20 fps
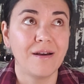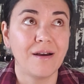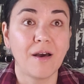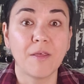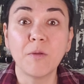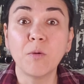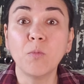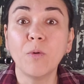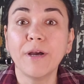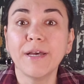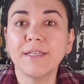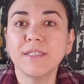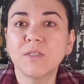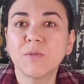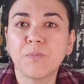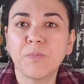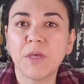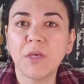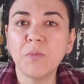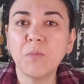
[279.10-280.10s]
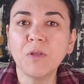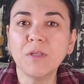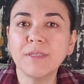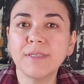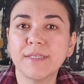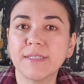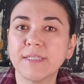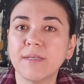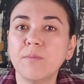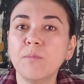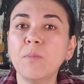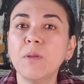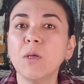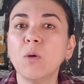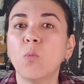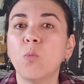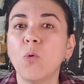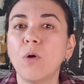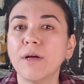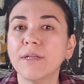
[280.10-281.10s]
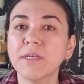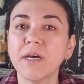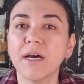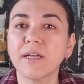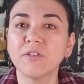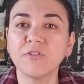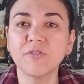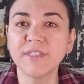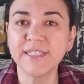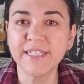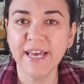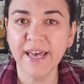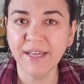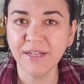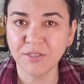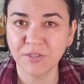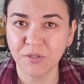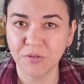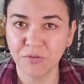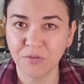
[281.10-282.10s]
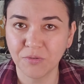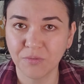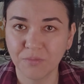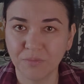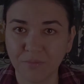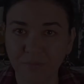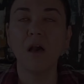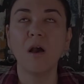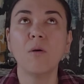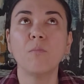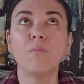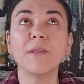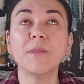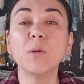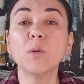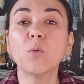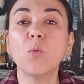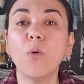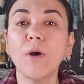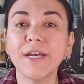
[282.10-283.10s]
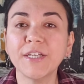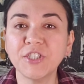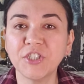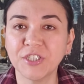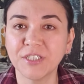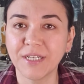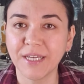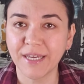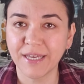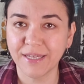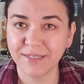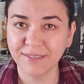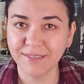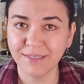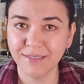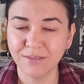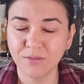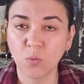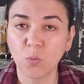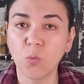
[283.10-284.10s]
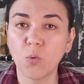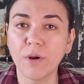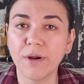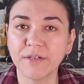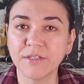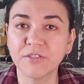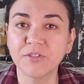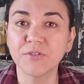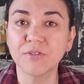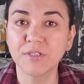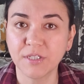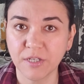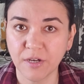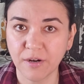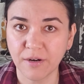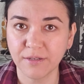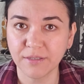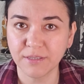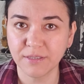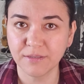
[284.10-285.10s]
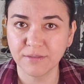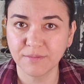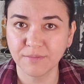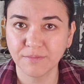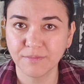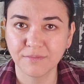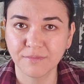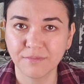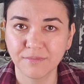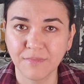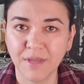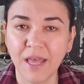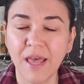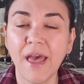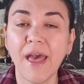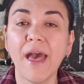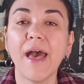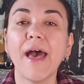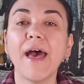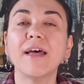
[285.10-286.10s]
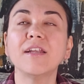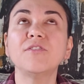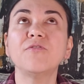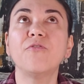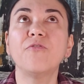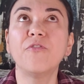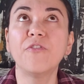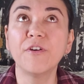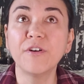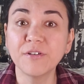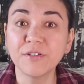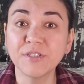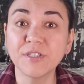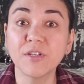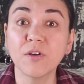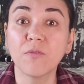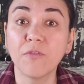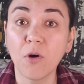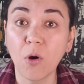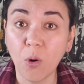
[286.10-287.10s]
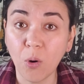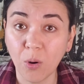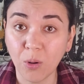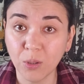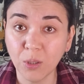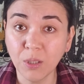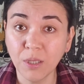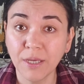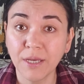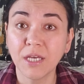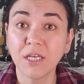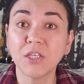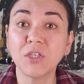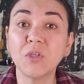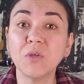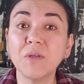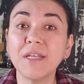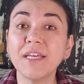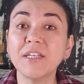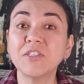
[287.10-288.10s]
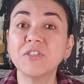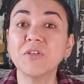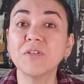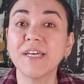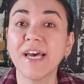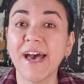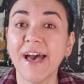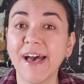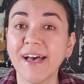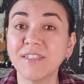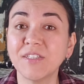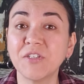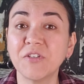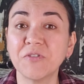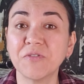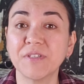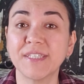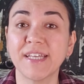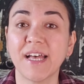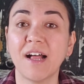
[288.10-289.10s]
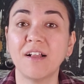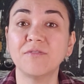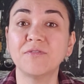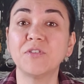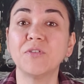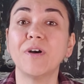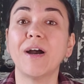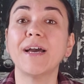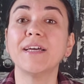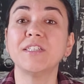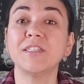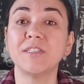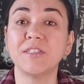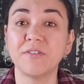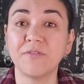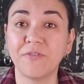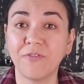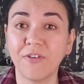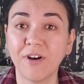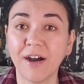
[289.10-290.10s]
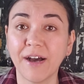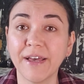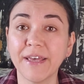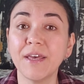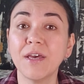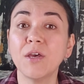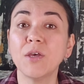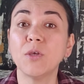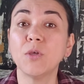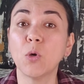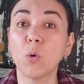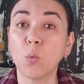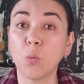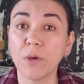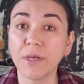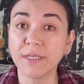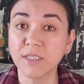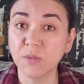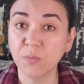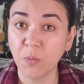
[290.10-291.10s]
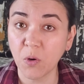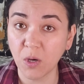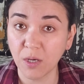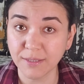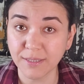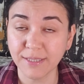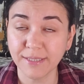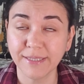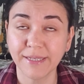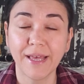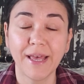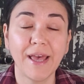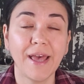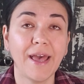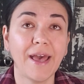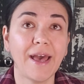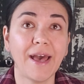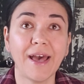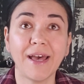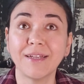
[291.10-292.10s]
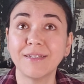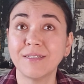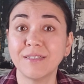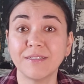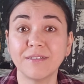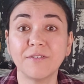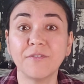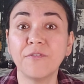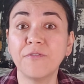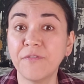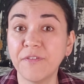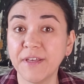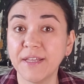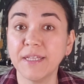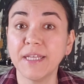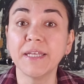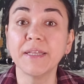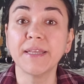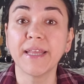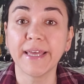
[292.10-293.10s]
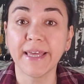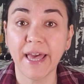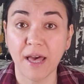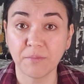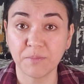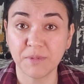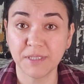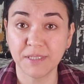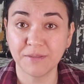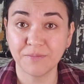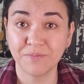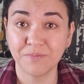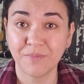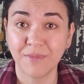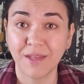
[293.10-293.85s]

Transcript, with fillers: Otherwise, people simply won't understand you. But the question is where to start. And first of all, you need to test yourself to identify your weak spots and uh, filling the gaps.